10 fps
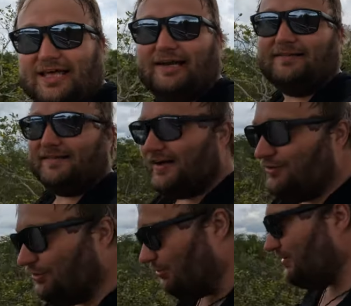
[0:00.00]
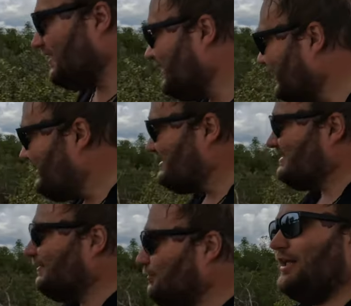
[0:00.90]
here and there, you know, but it
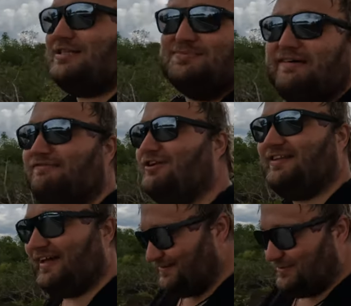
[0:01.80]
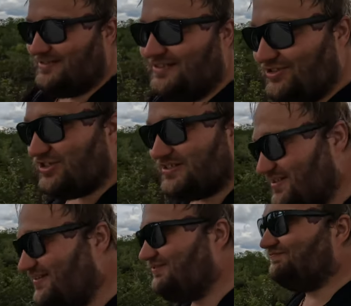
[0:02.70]
still gets me every time as it's
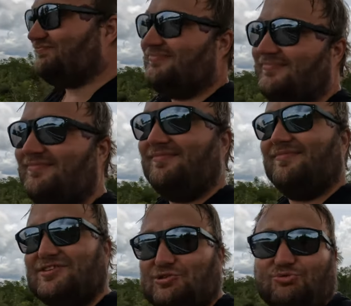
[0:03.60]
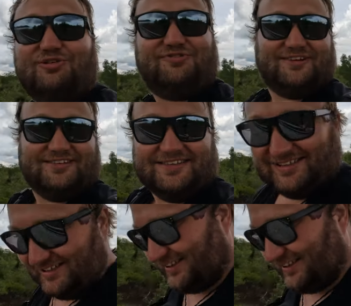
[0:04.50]
just so different.